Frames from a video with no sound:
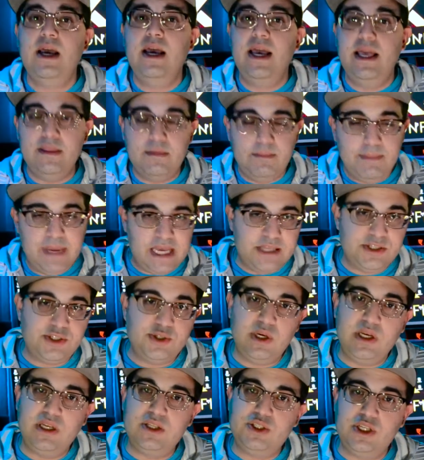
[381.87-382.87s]
and the
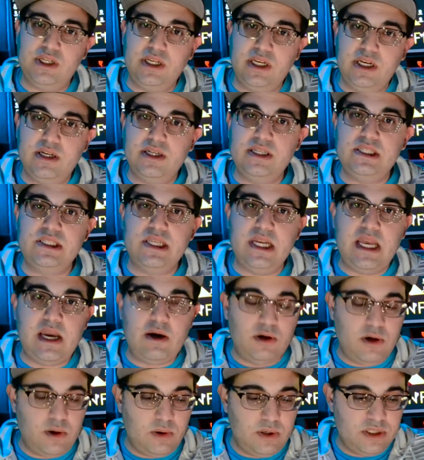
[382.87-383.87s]
mastering engineer is now
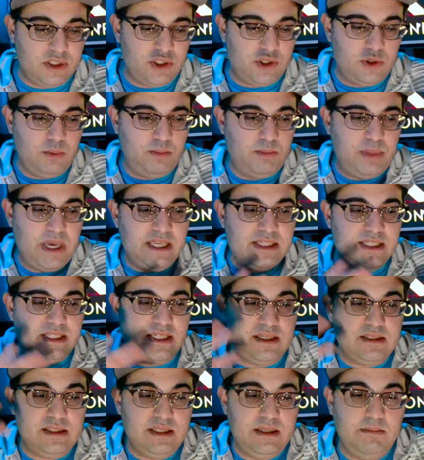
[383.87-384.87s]
going to
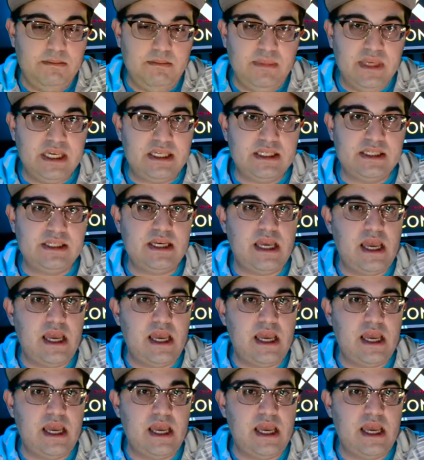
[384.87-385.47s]
basically mix